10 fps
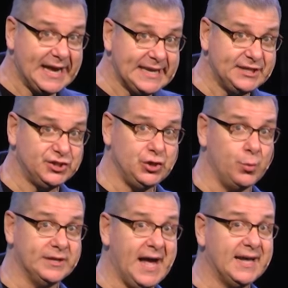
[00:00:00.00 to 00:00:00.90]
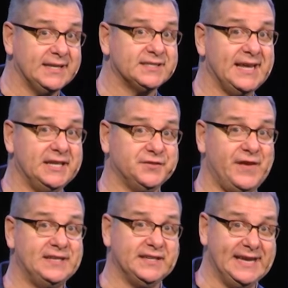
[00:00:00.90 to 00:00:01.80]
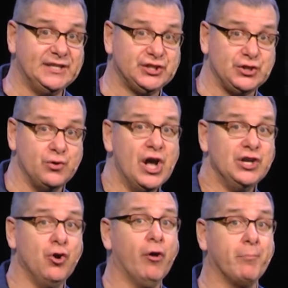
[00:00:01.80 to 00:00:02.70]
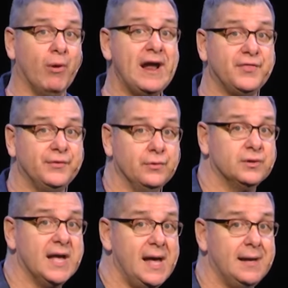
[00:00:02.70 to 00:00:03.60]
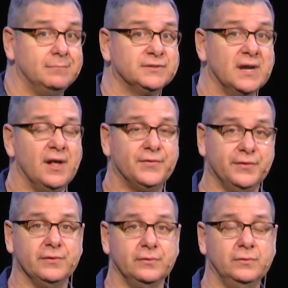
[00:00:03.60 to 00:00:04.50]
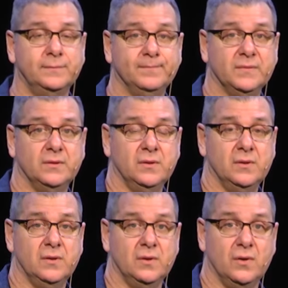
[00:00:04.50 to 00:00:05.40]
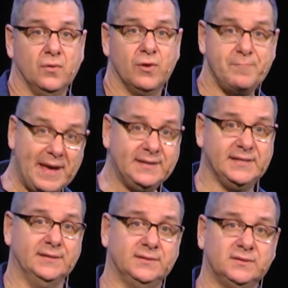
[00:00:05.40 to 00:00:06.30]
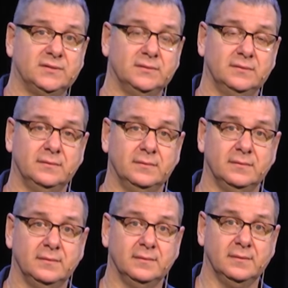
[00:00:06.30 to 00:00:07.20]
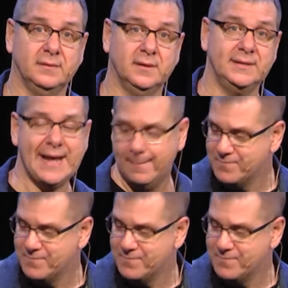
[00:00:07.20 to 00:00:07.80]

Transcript: against you, when God has set his face against you, your breakthrough comes through repentance. Now,